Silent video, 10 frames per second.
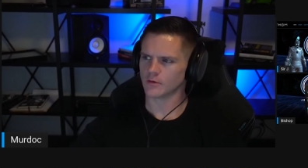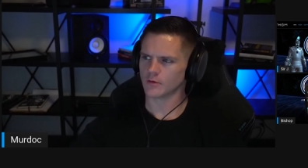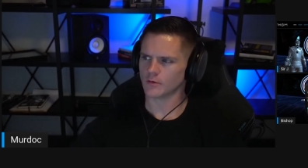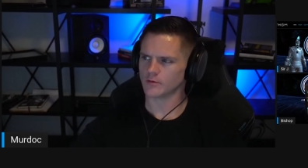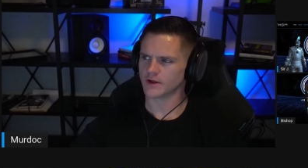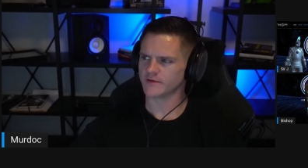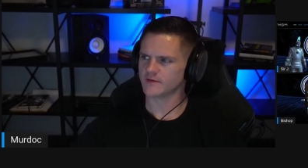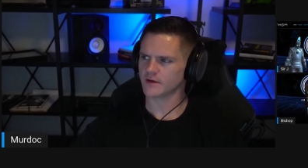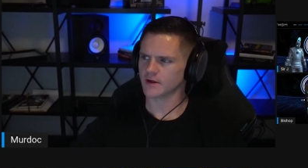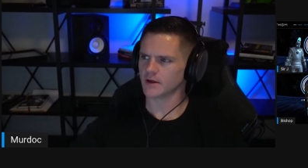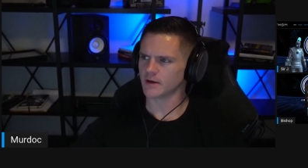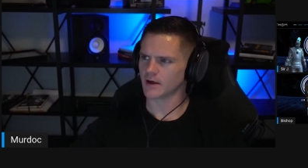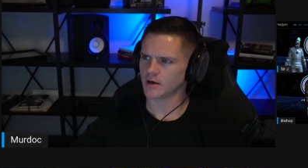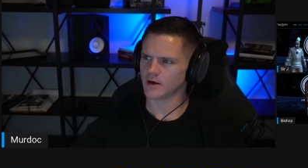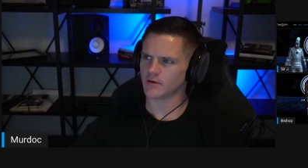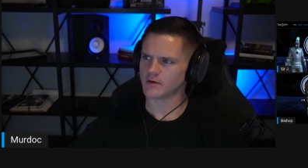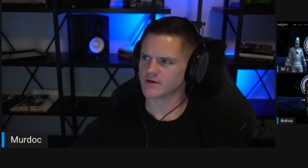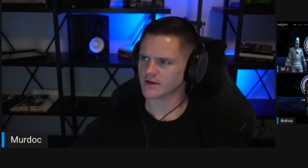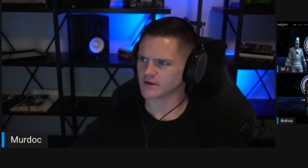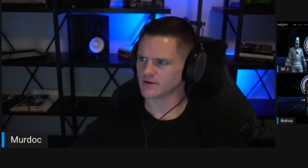let's uh, I, I, know we
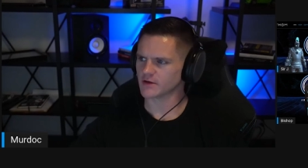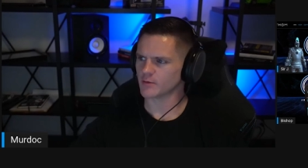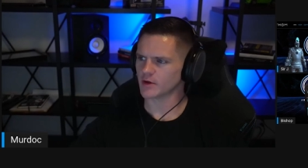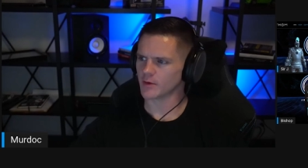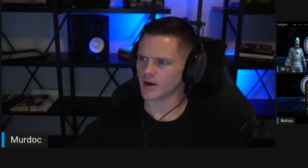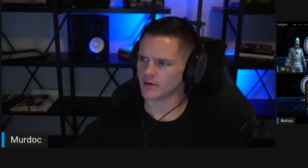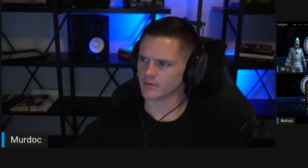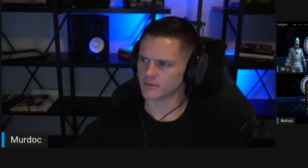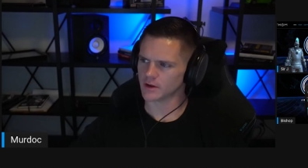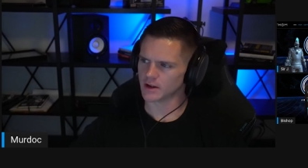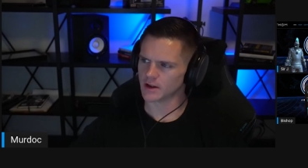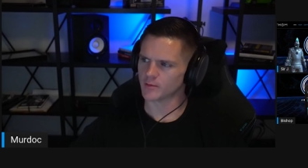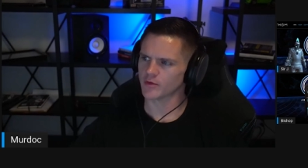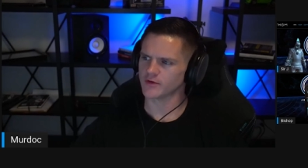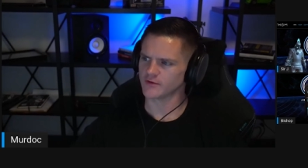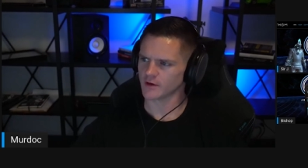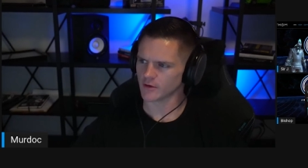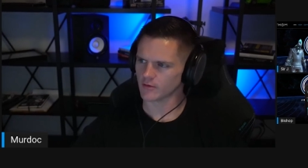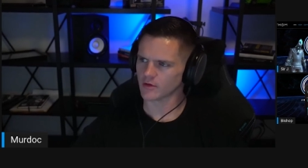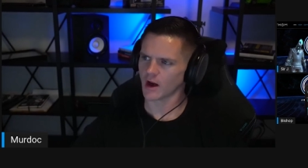talked a little bit about uh, a pre-sale
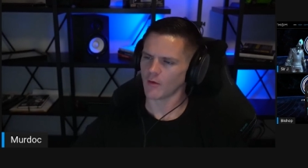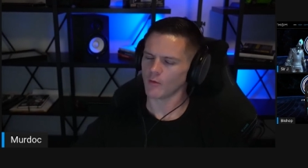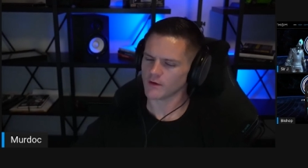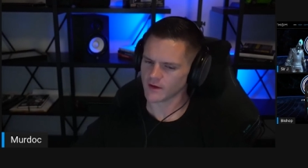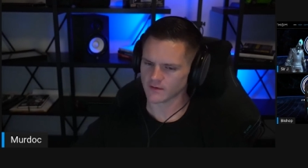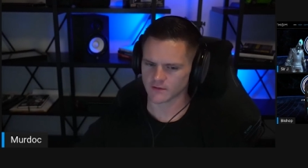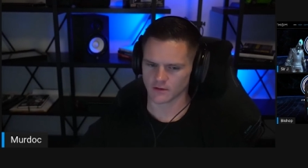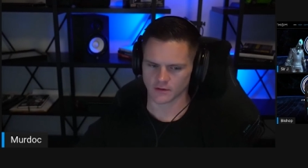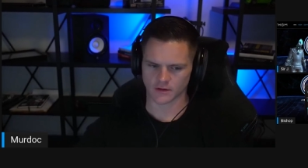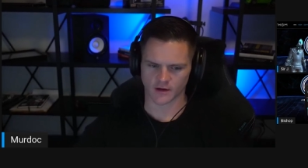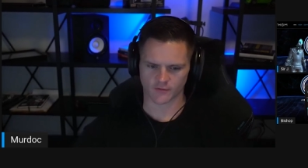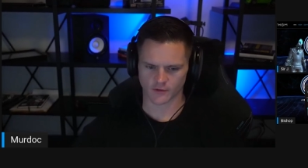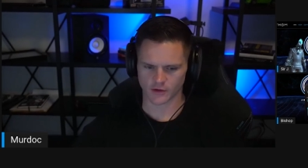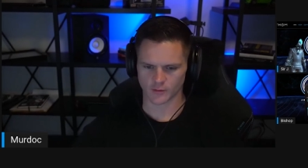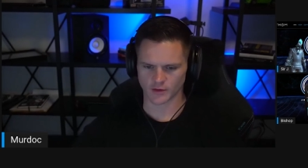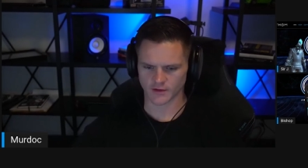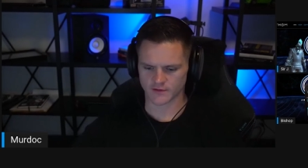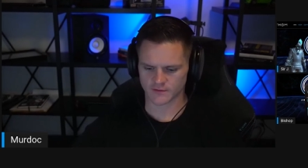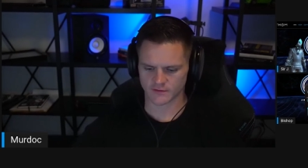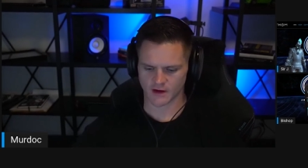or kind of what that's going to look like for you but
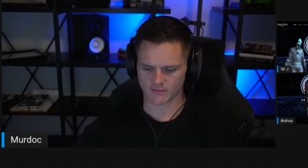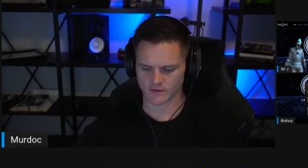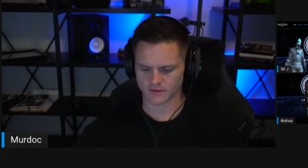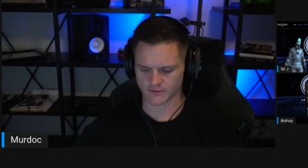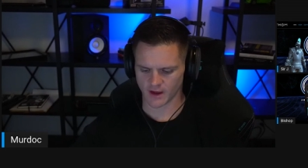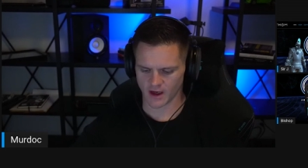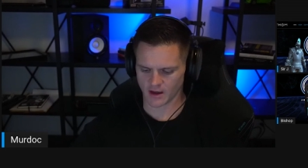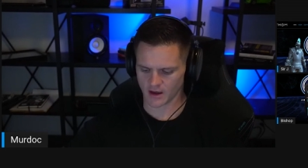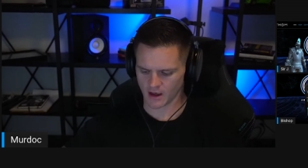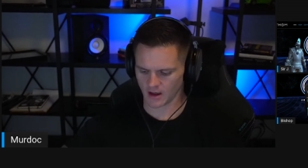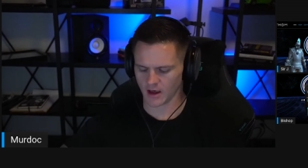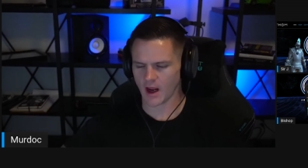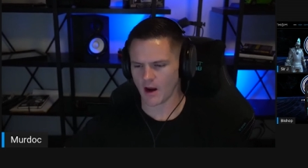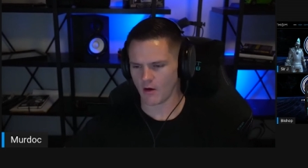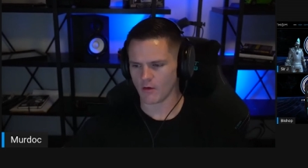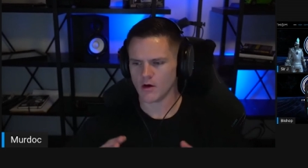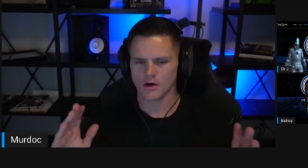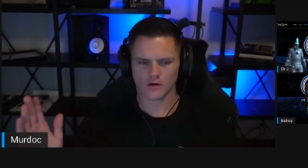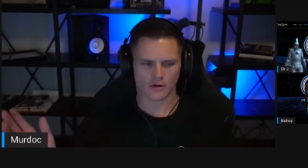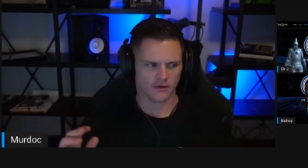let's dive into that and, and how
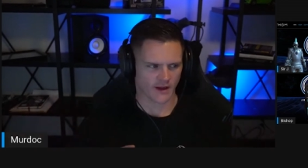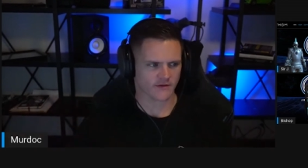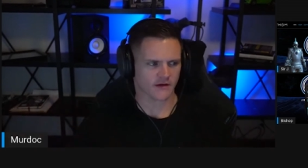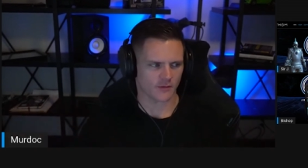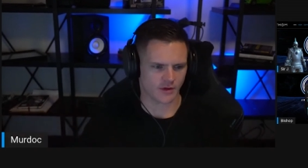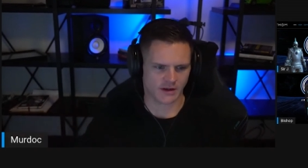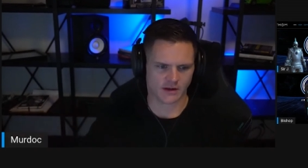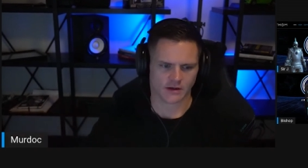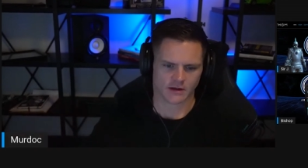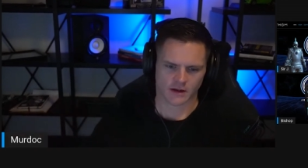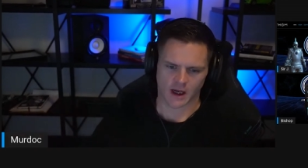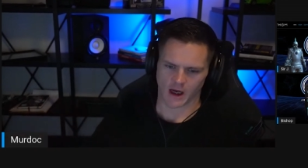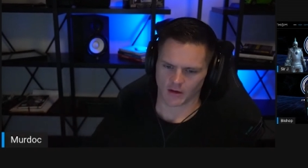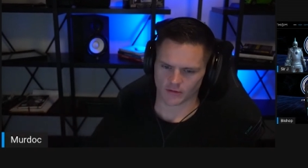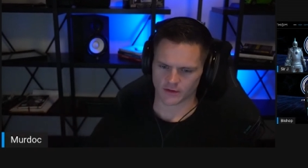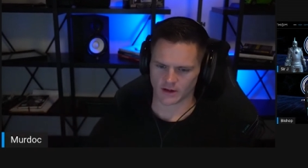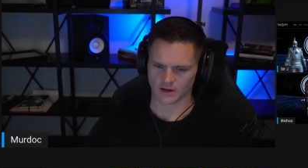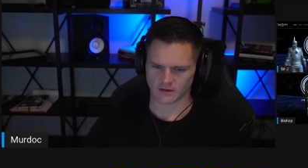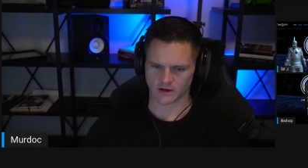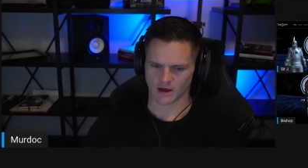all that's going to be handled and
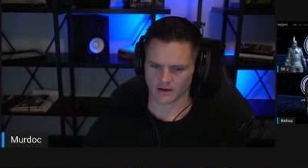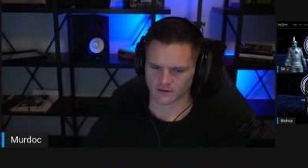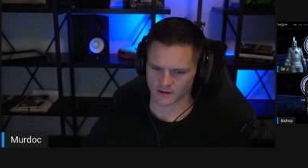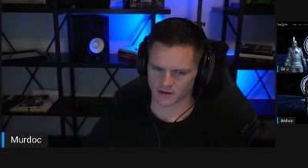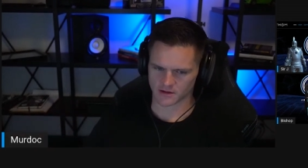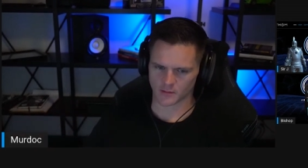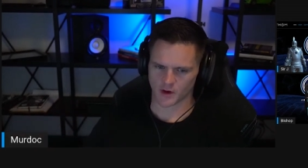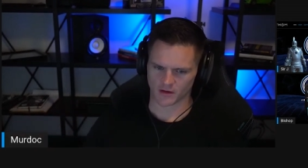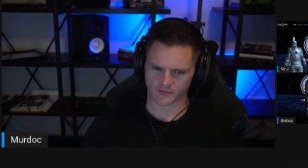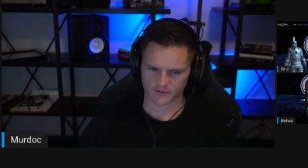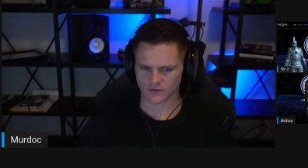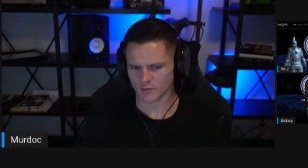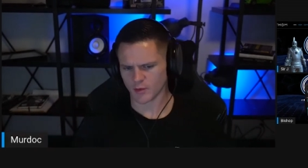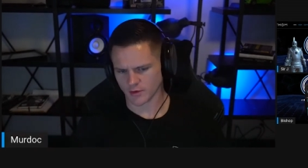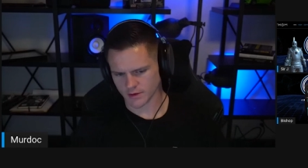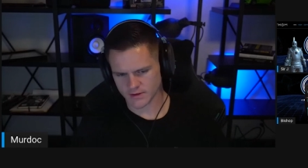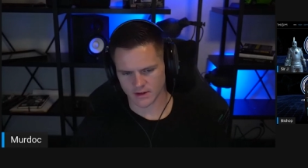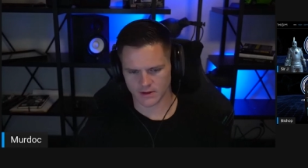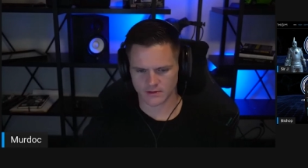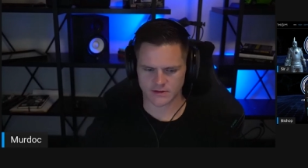kind of like the the benefits or the perks
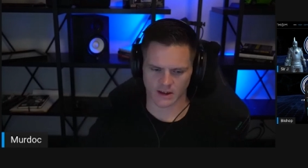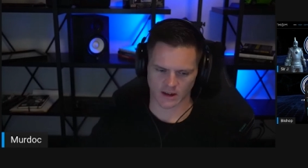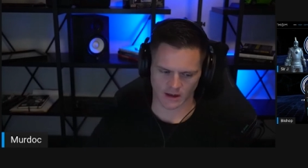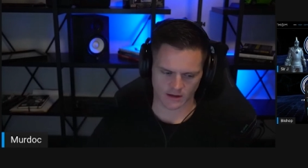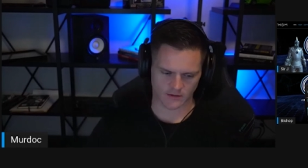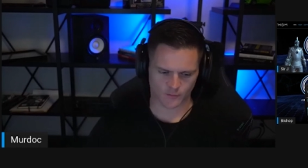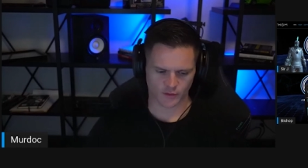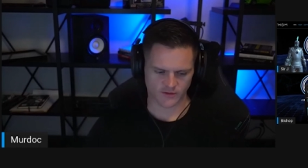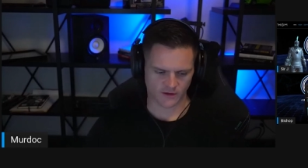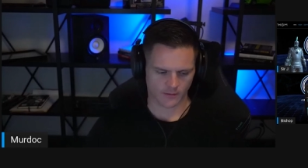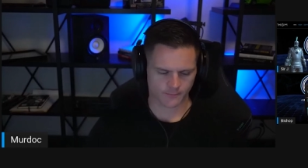to, to getting in this pre-sale